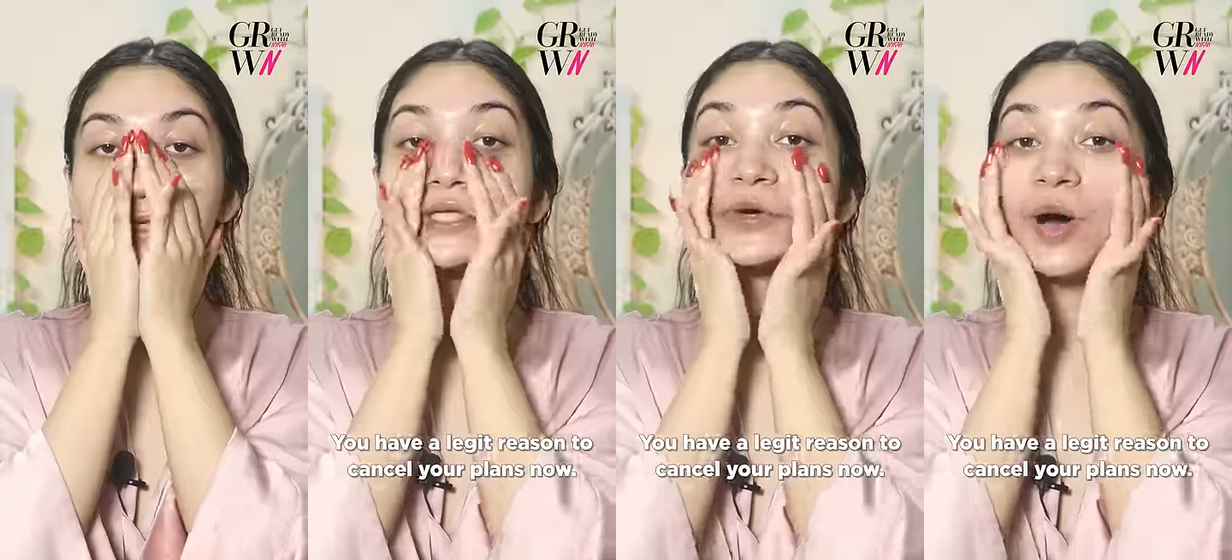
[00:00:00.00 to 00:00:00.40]

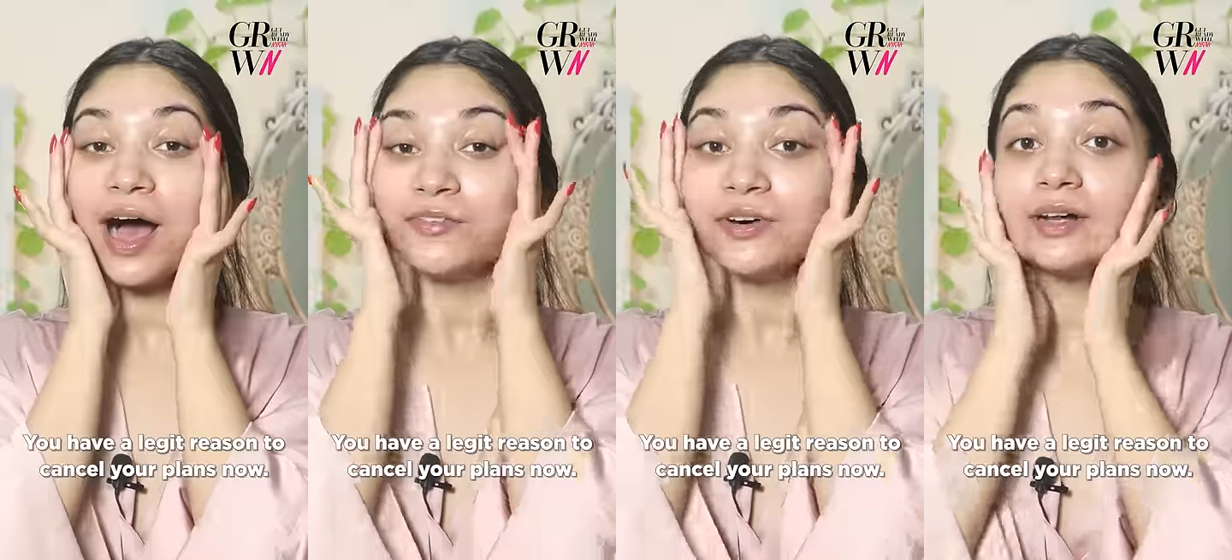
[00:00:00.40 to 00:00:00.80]
you
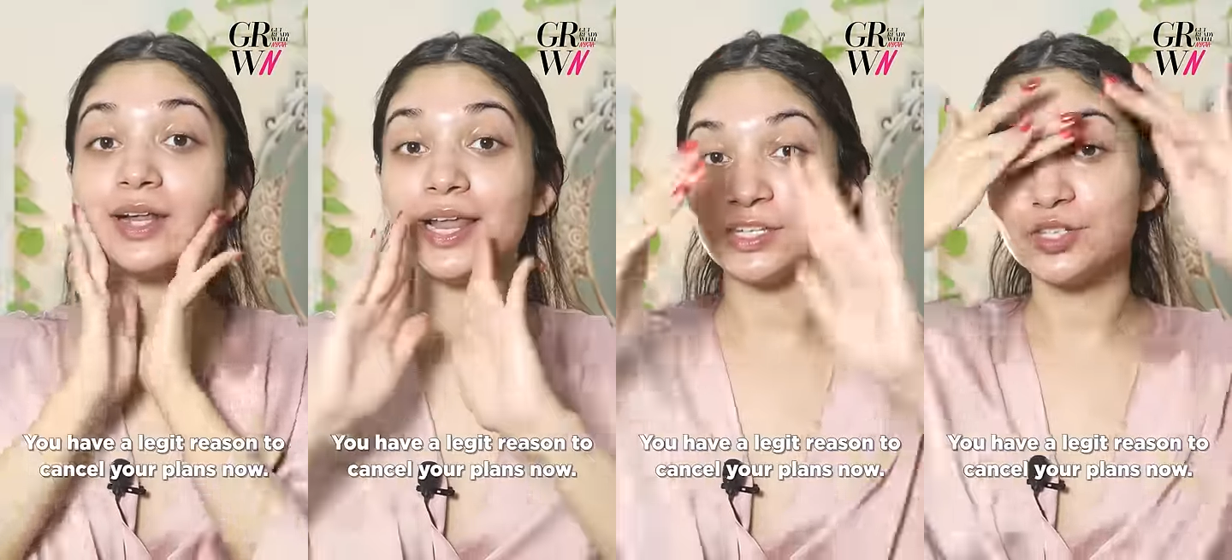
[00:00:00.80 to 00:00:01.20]
have a
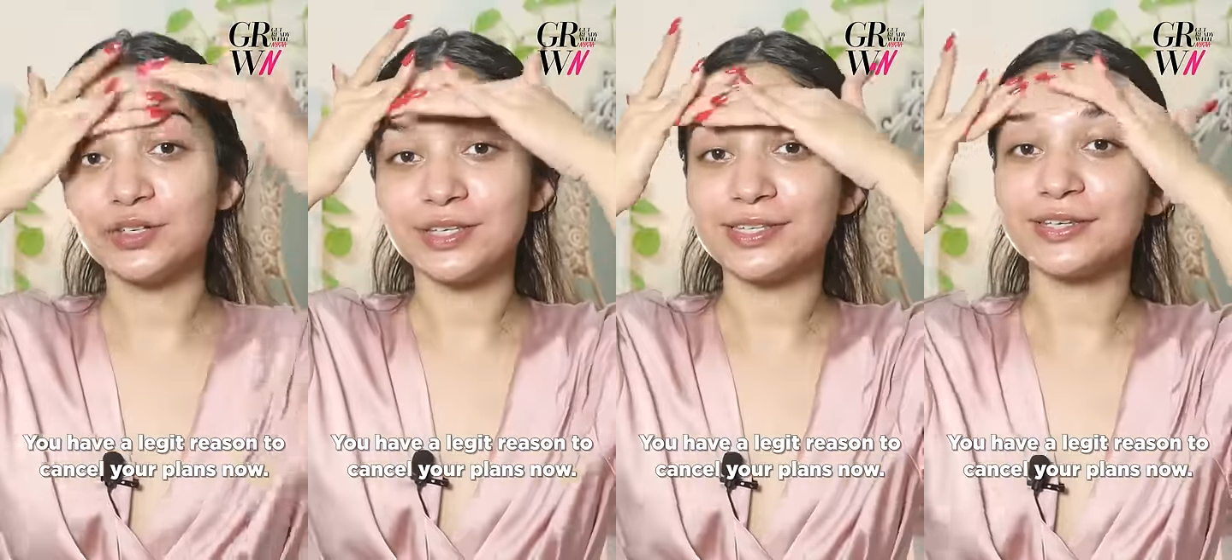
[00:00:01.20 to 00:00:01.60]
legit
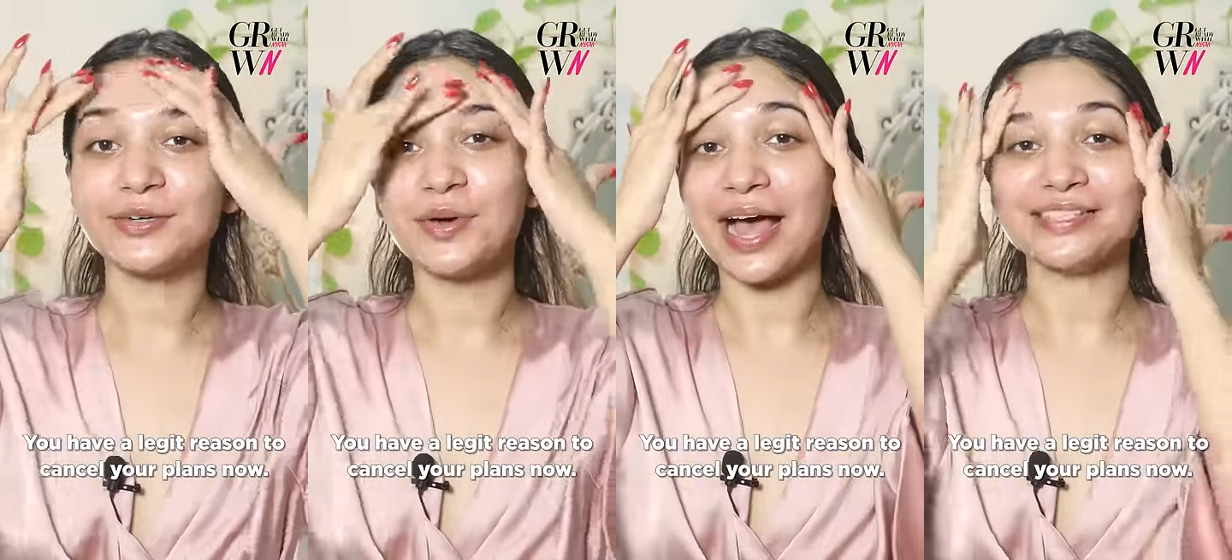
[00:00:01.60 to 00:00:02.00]
reason
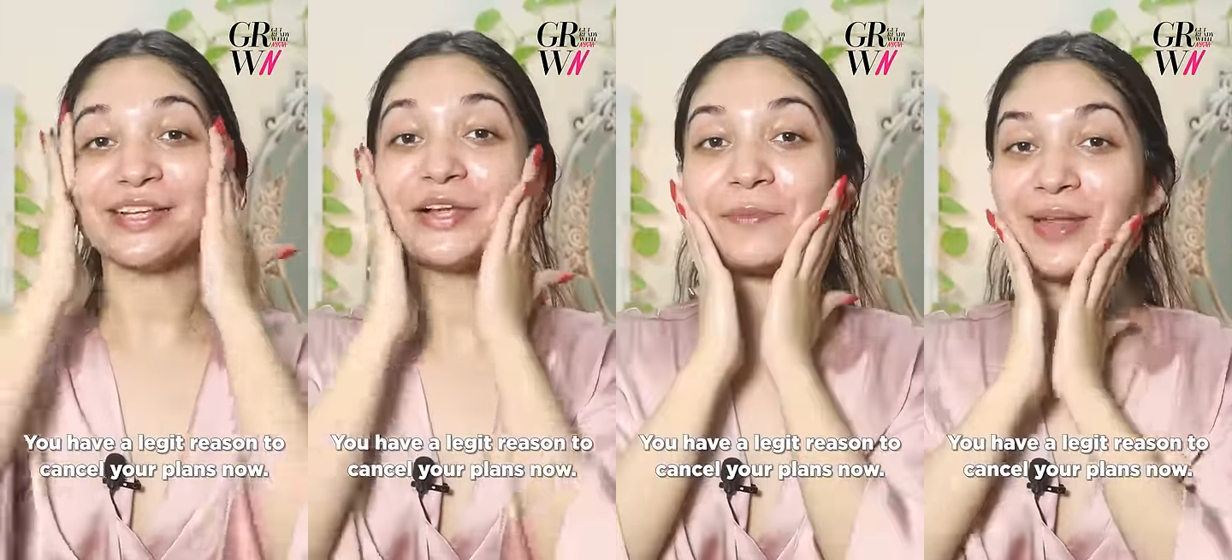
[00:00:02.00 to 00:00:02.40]
to cancel
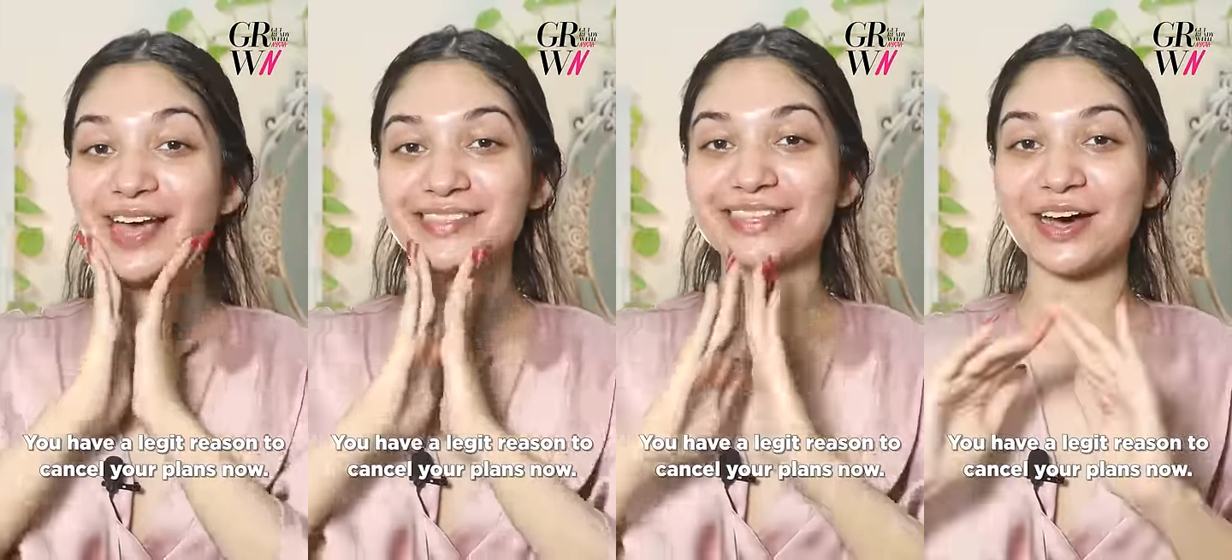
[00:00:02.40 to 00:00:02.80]
your
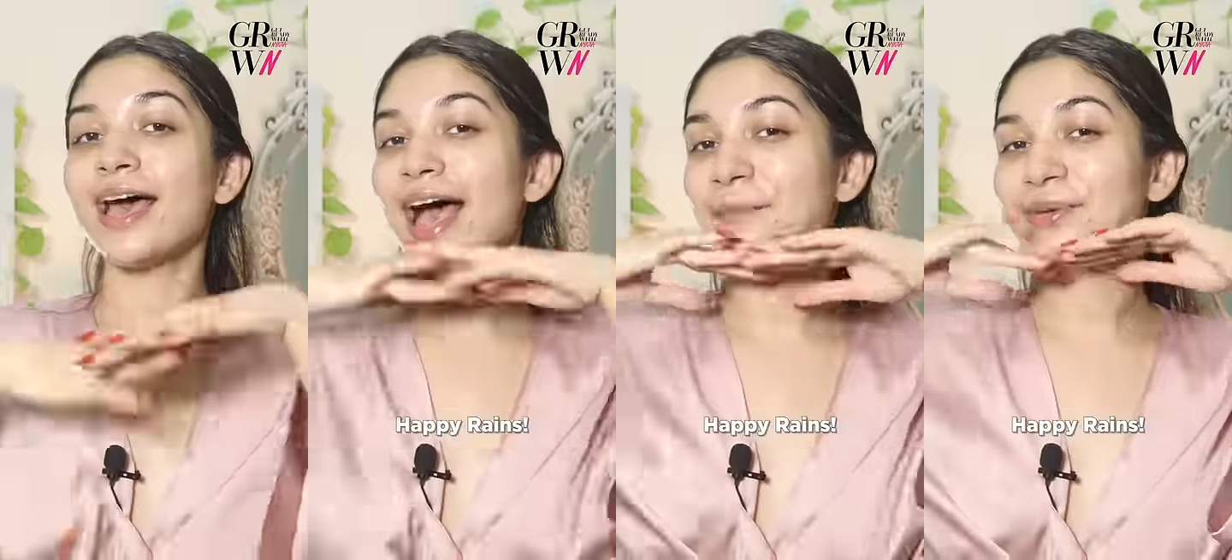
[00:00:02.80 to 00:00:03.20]
plans now.
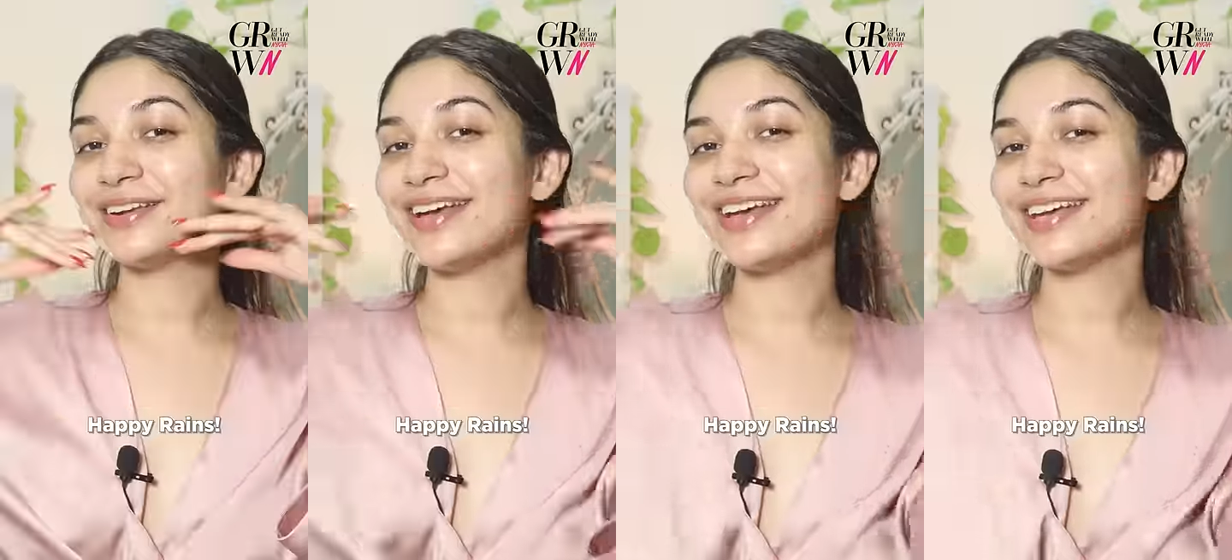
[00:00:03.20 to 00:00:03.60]
Happy
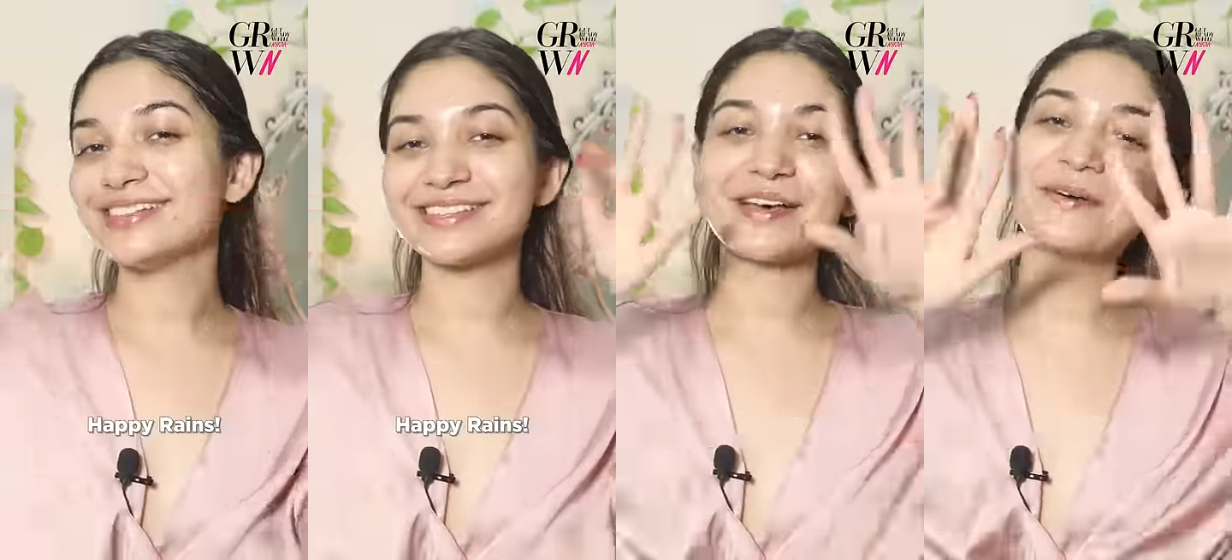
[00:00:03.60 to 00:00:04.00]
rains!